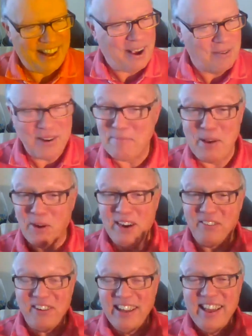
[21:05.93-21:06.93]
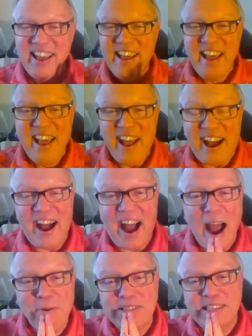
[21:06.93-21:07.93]
Wouldn't that be wonderful? Uh,
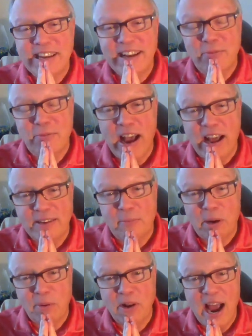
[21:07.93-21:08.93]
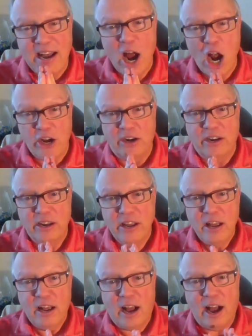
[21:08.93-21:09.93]
I was thinking if we got to about 900,
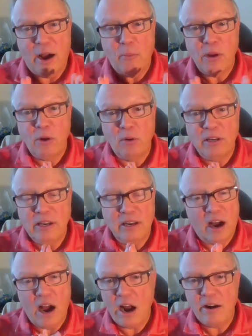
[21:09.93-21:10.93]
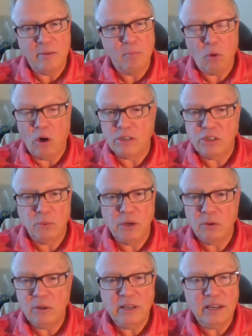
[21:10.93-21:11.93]
uh, we'd only need 100 more. So
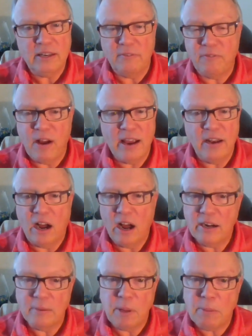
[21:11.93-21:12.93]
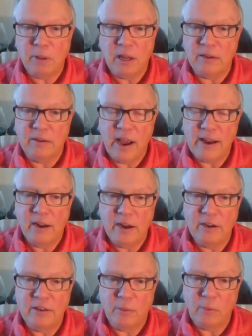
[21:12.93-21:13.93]
we only need to find 100 people out of
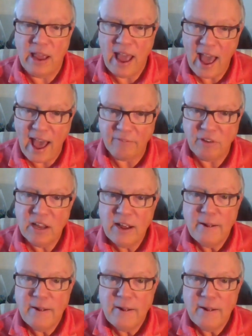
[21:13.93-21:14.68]
900 that we have.